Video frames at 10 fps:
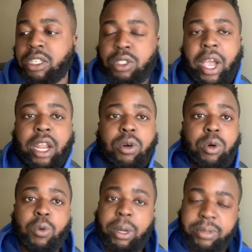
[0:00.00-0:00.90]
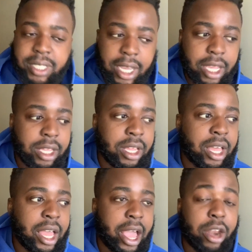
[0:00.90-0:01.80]
So I had a whole website,
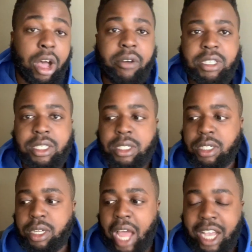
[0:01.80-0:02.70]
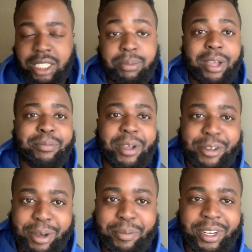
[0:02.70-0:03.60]
and obviously my
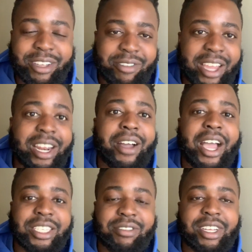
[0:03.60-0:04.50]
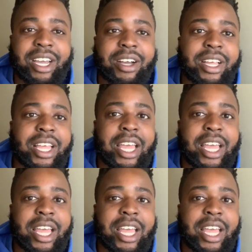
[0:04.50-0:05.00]
company right now, as of right now,